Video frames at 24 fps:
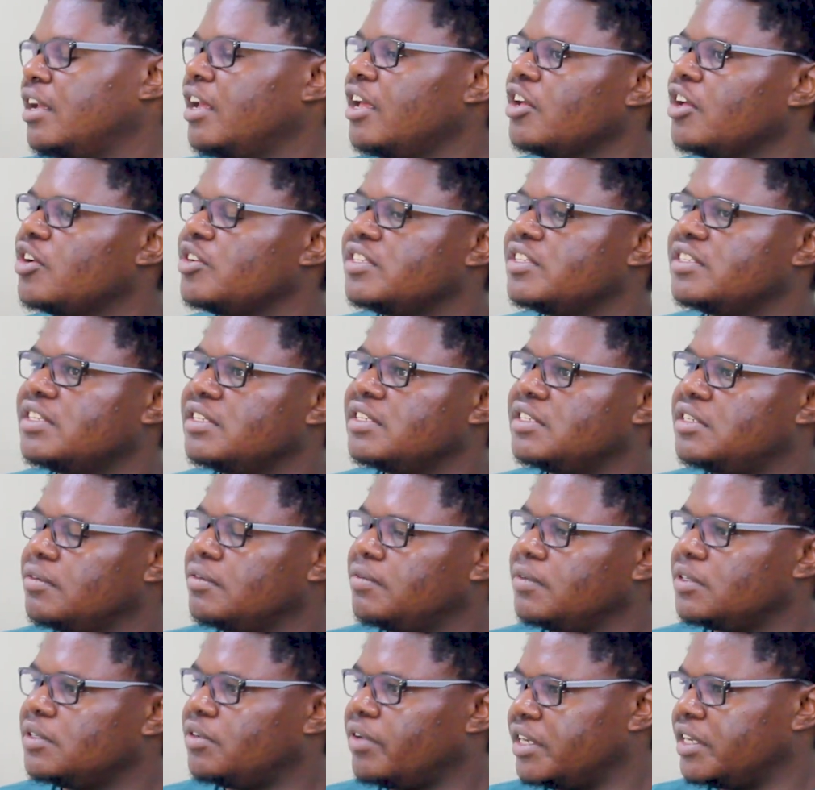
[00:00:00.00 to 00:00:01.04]
because it's
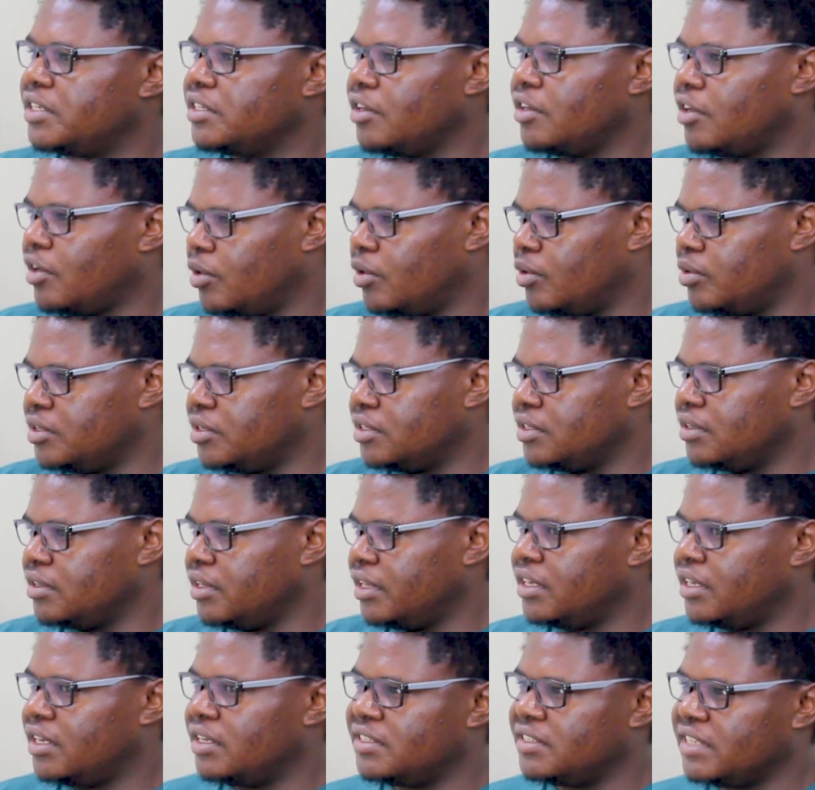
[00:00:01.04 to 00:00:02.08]
different writing code
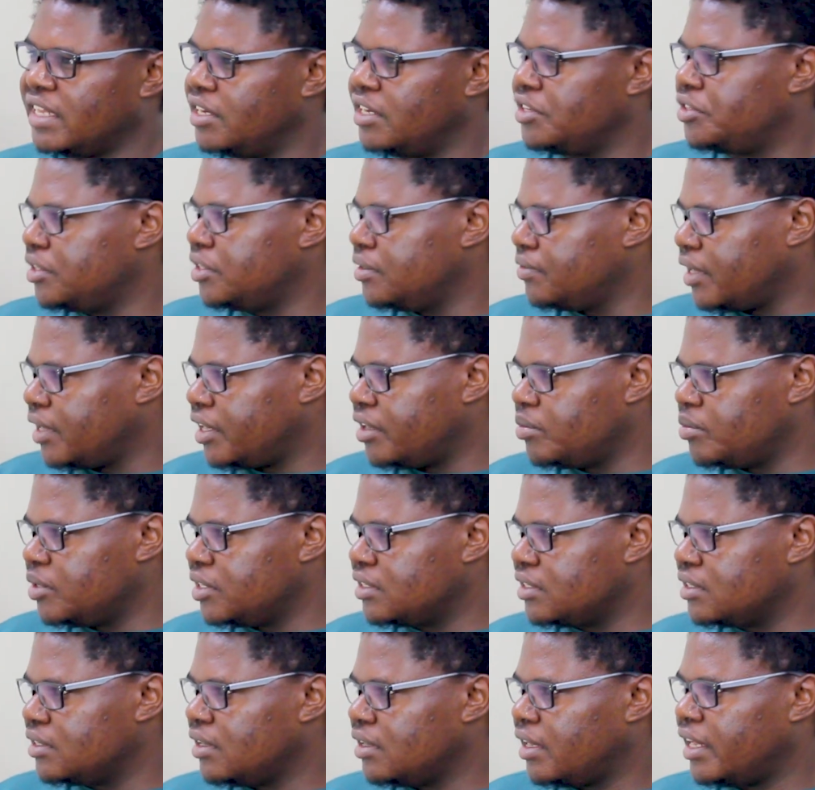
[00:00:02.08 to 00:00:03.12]
in a sanitary
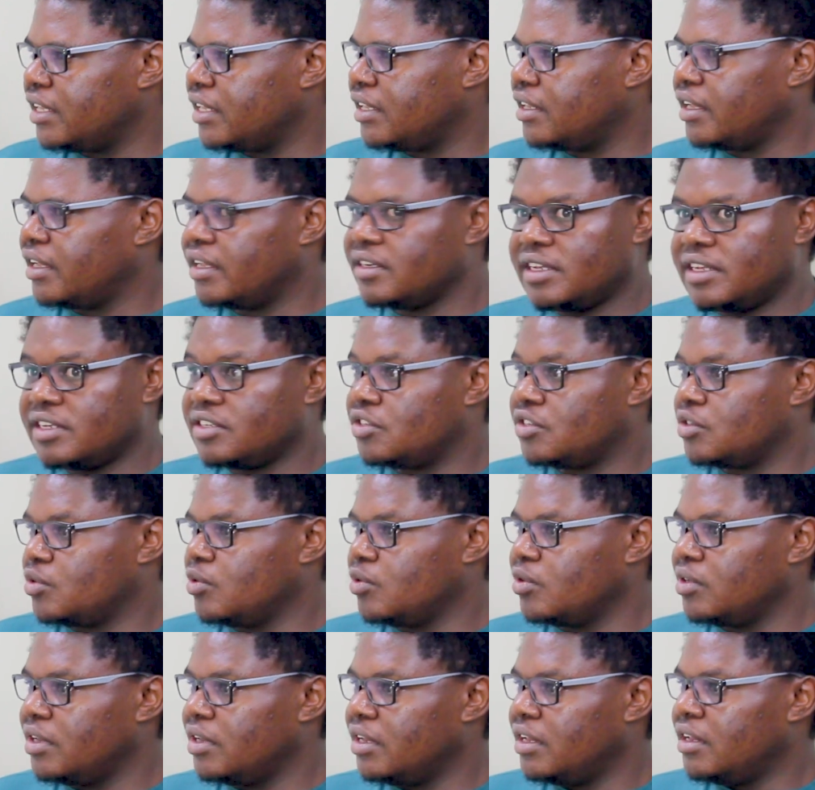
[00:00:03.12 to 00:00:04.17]
environment like in
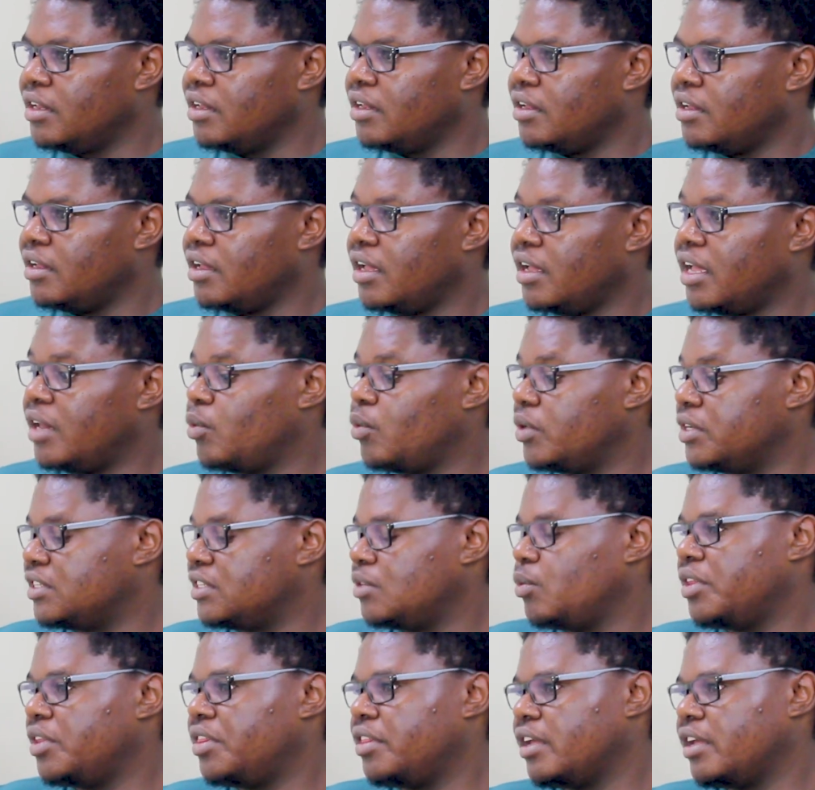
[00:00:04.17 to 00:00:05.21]
school, and
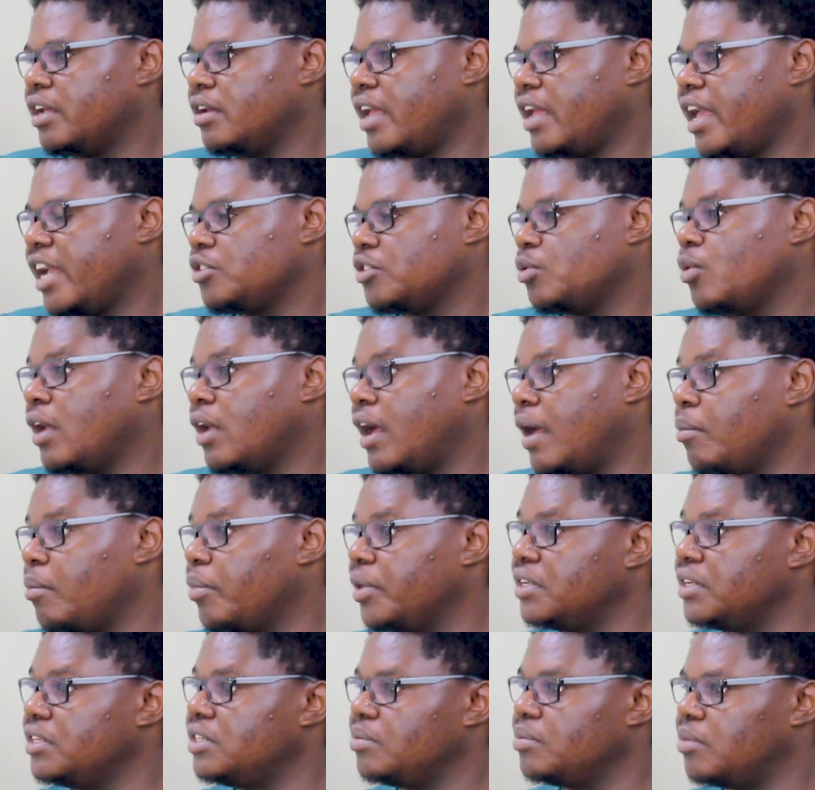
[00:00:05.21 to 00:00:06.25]
when the actual
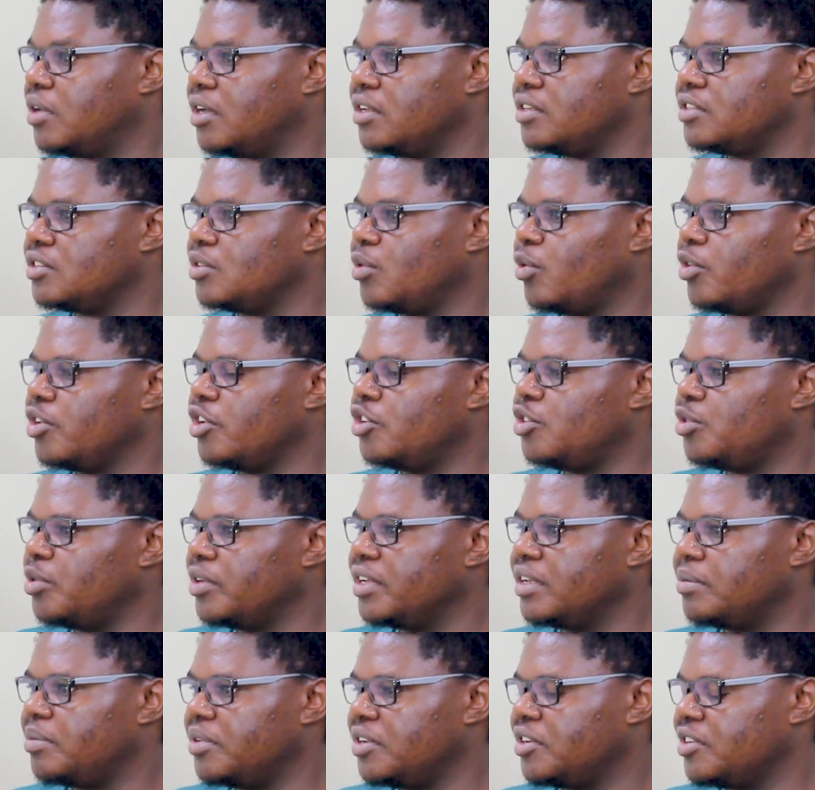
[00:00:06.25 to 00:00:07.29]
company demands, or you're doing
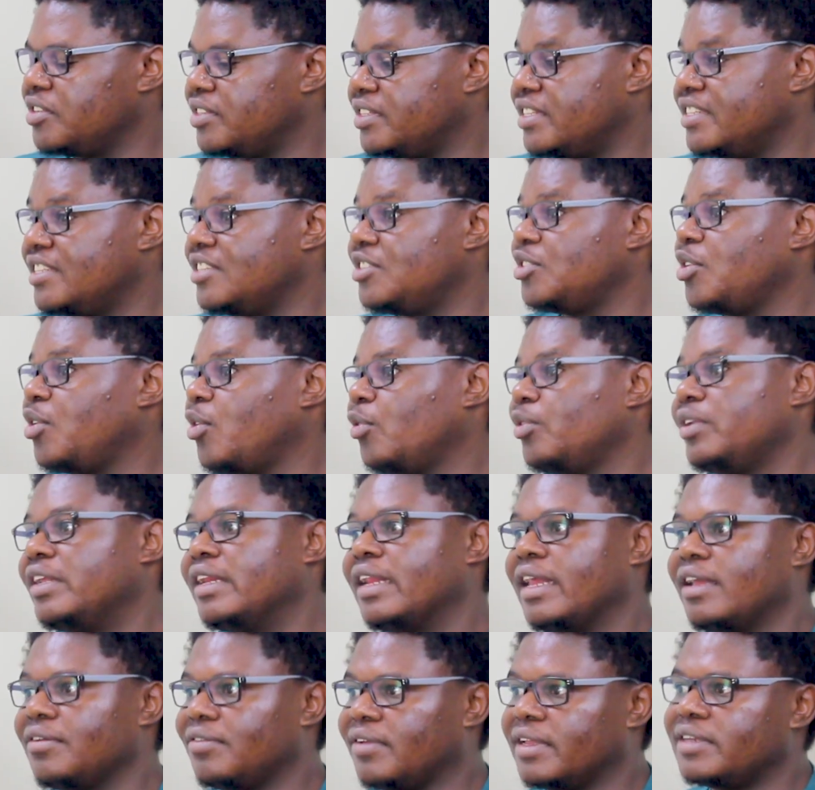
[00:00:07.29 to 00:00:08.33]
it because this is your only
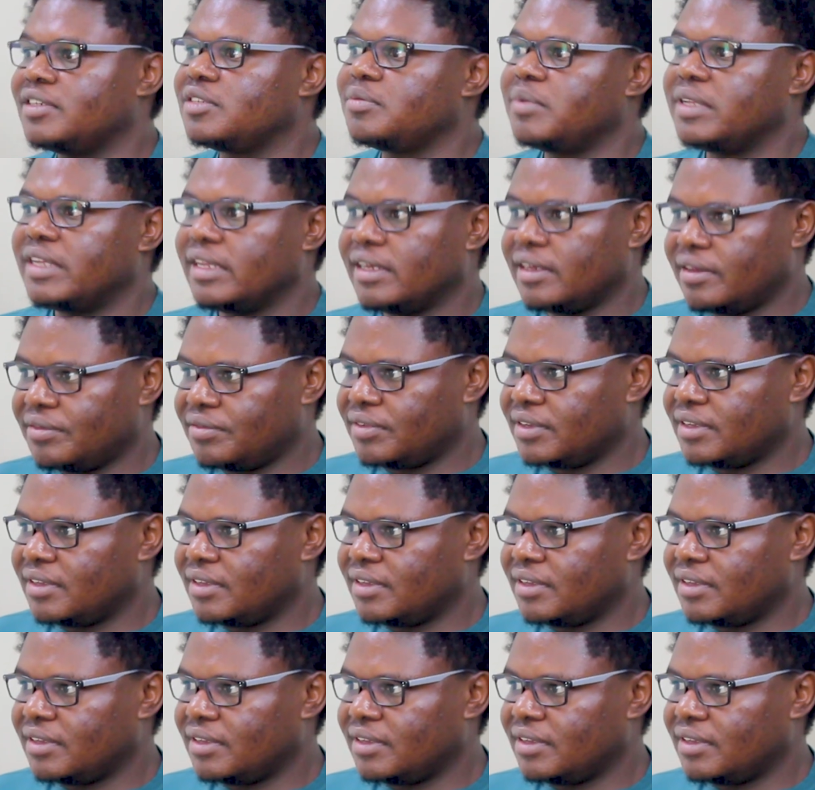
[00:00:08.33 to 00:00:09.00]
lifeline to make a living.